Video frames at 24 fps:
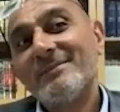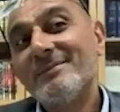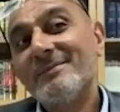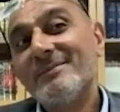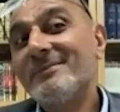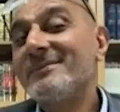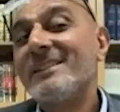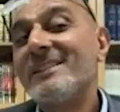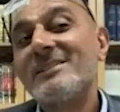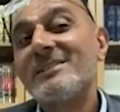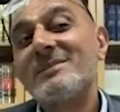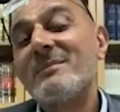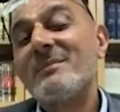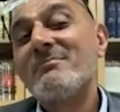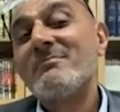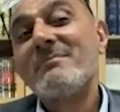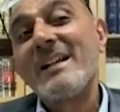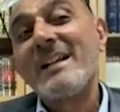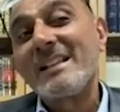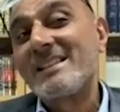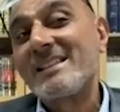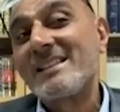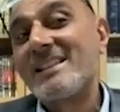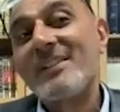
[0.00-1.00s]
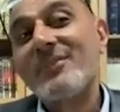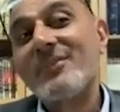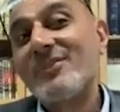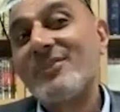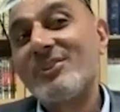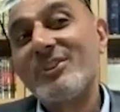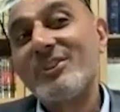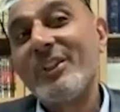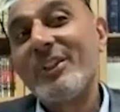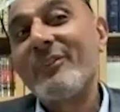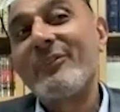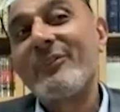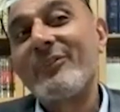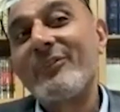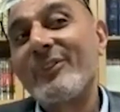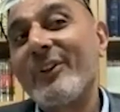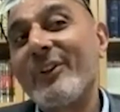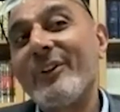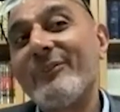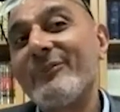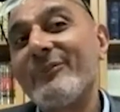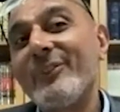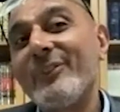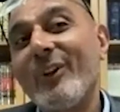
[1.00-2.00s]
there's a massive shift
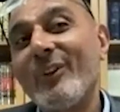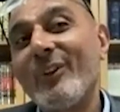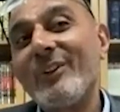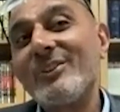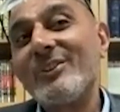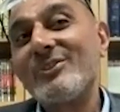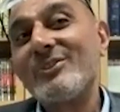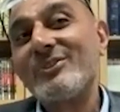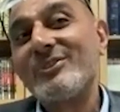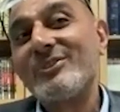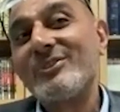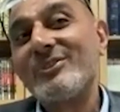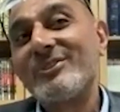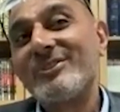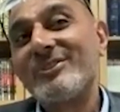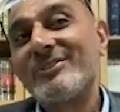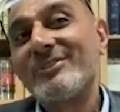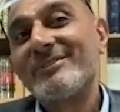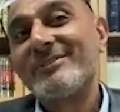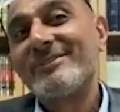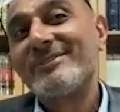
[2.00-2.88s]
of knowledge